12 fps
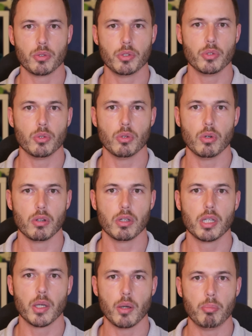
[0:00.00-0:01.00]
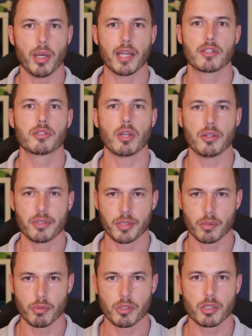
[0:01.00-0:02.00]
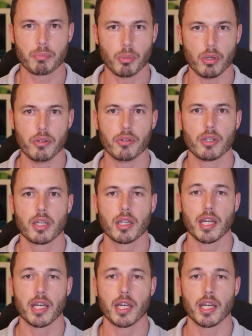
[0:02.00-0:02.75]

your lower back starting to respond